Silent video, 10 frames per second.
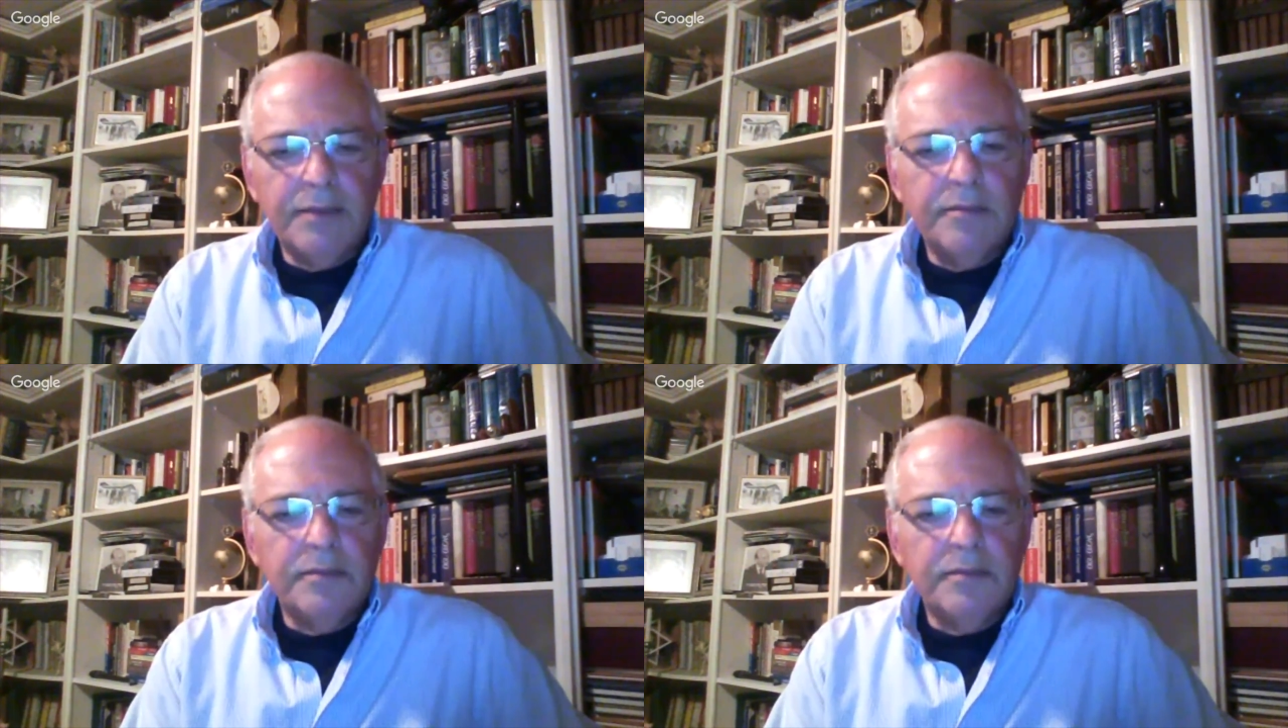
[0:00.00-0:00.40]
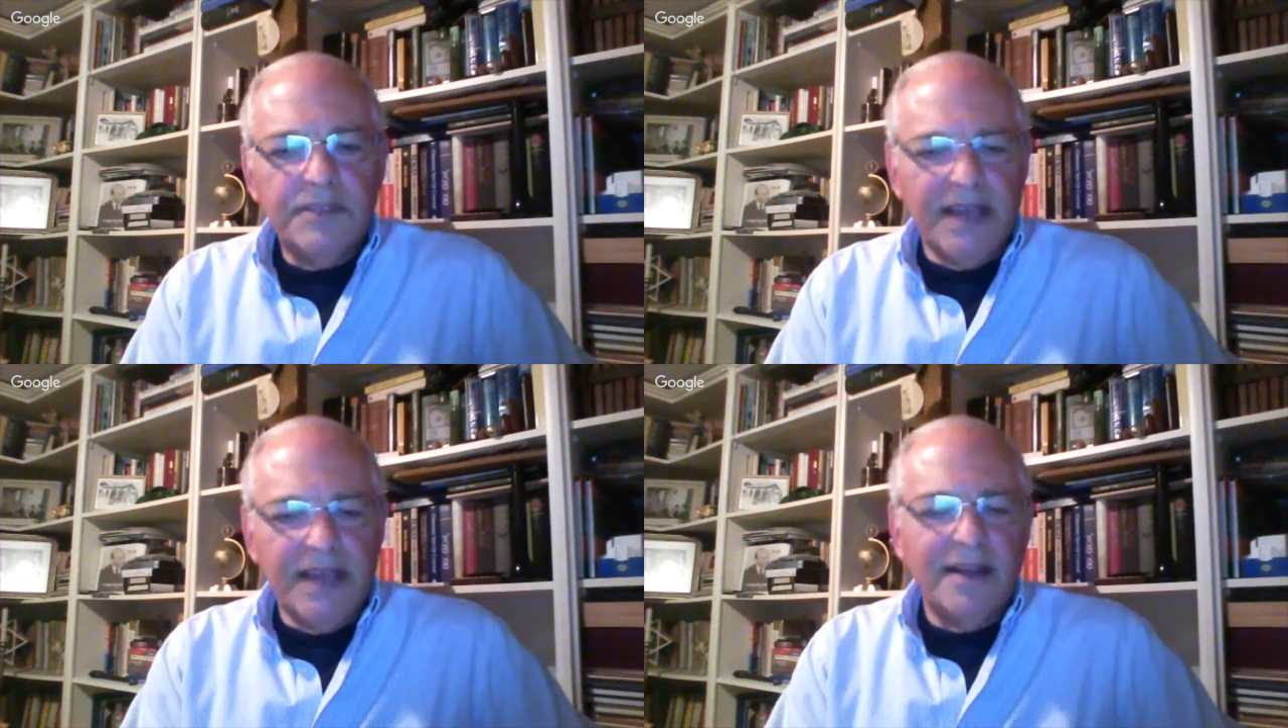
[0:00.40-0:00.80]

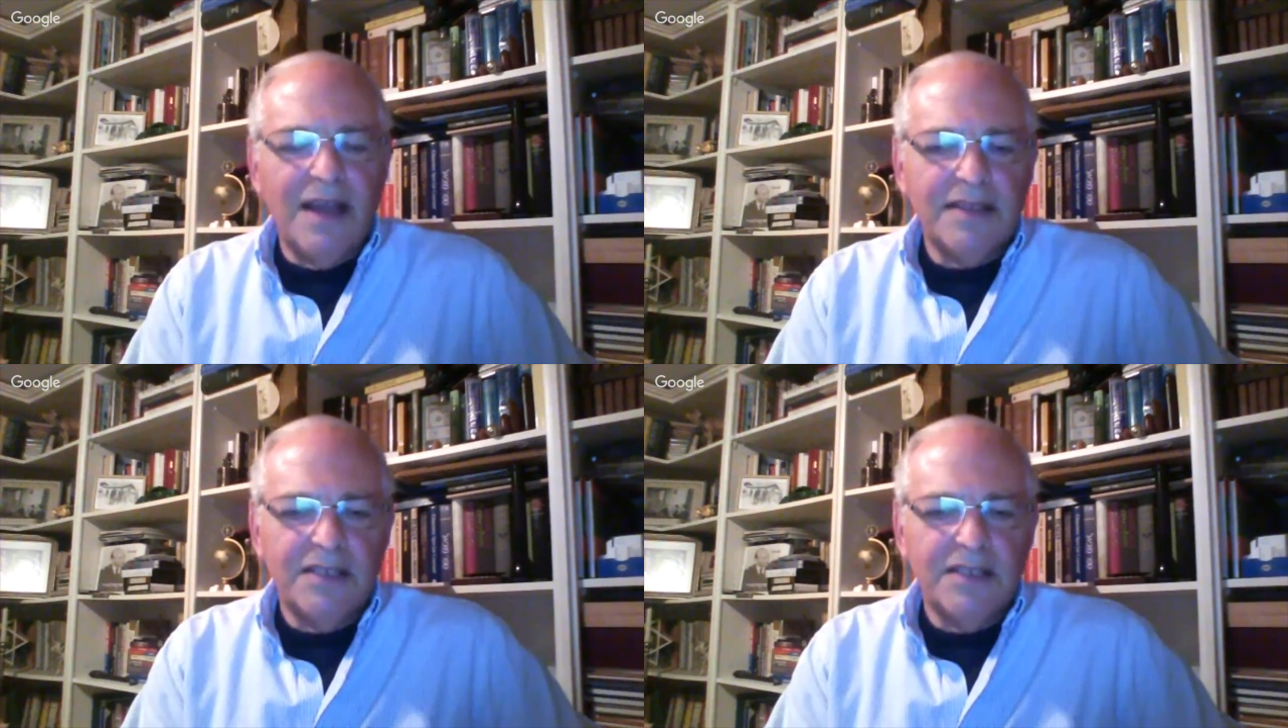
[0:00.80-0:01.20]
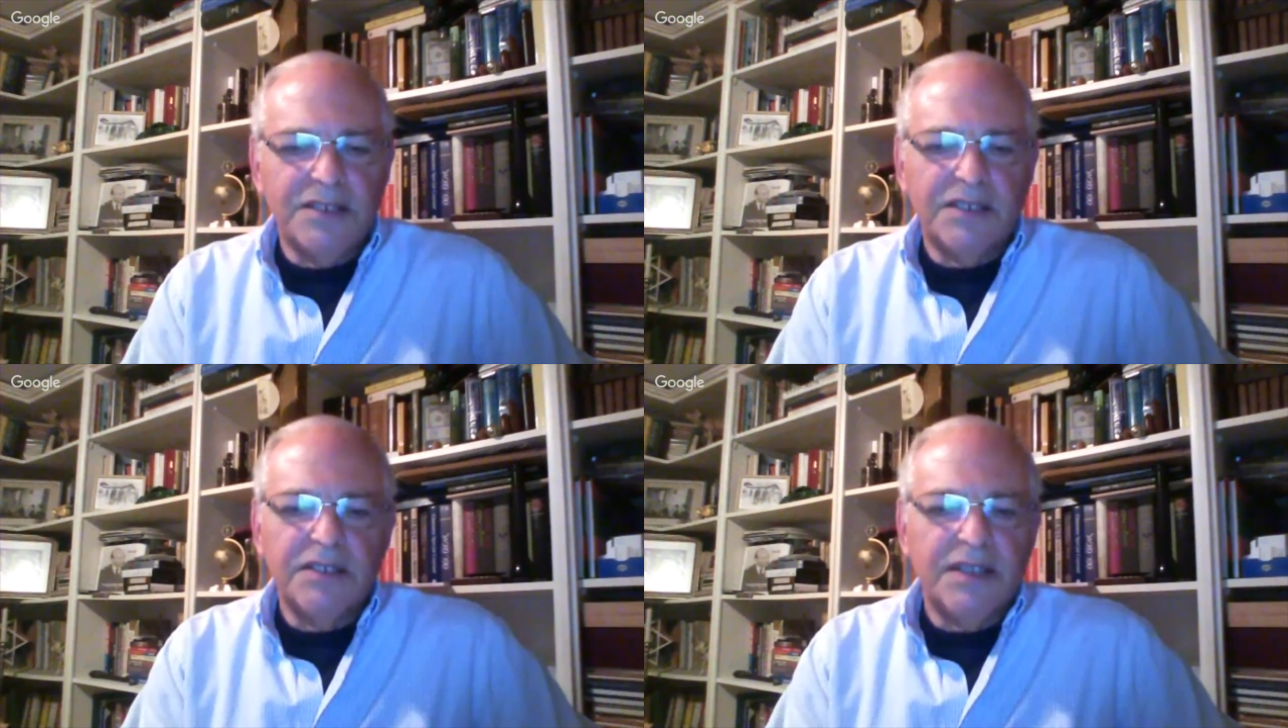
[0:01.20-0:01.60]
second-class citizens
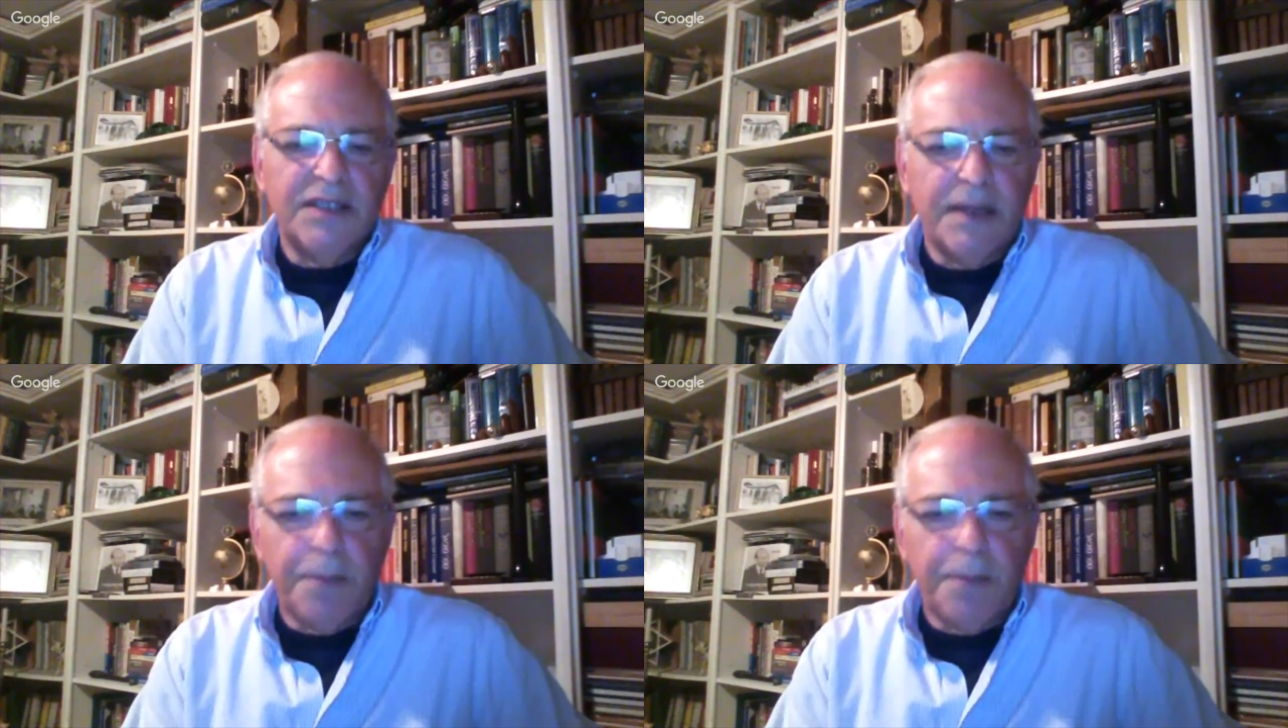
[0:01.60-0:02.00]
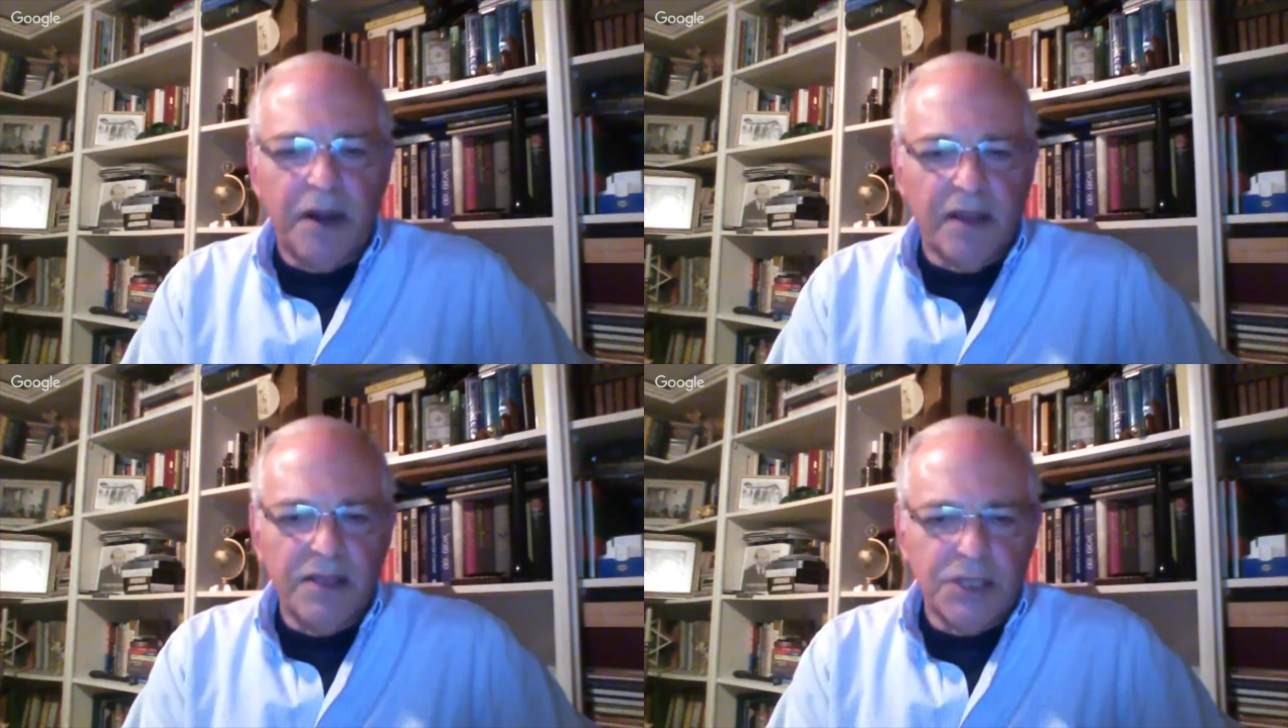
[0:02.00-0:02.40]
in an apartheid
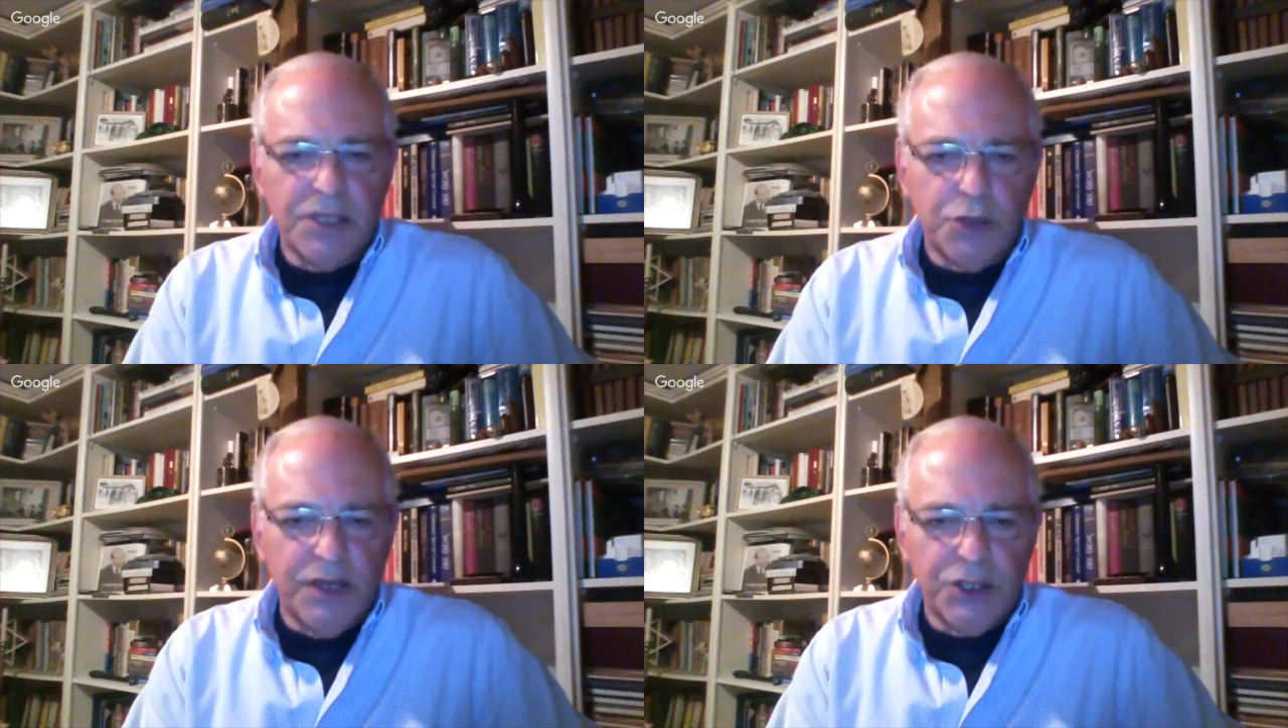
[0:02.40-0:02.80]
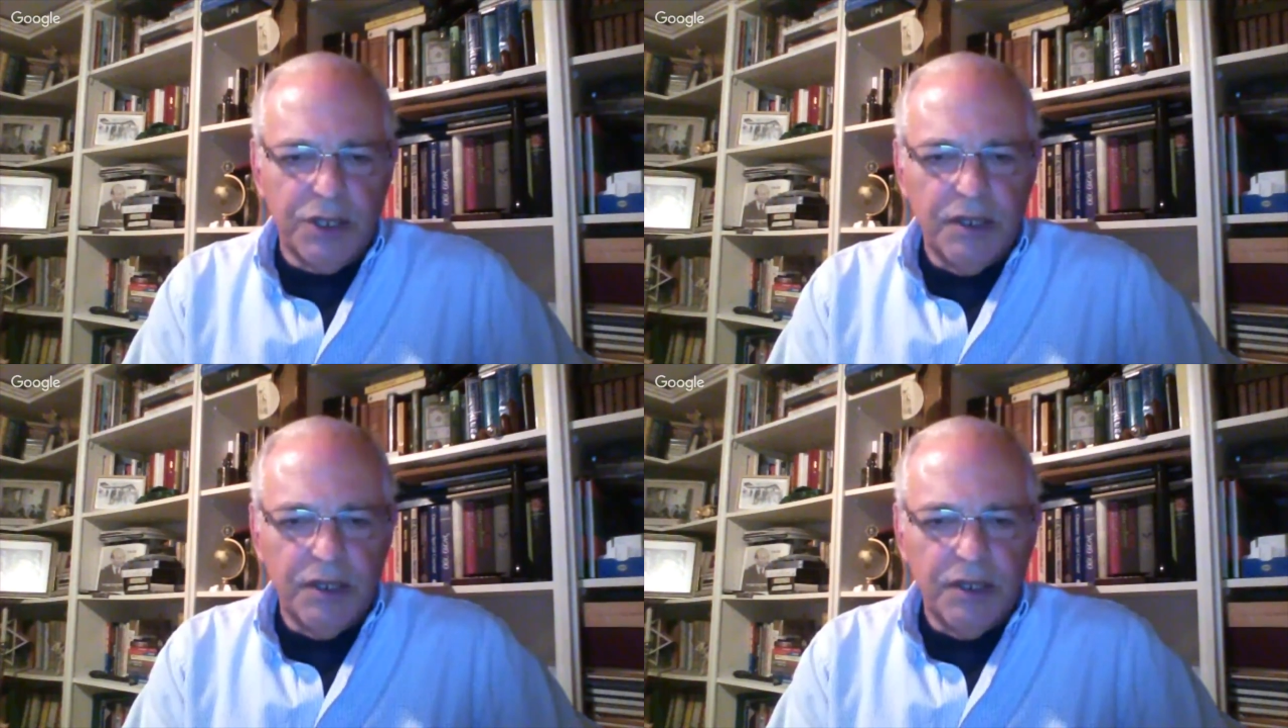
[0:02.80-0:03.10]
situation.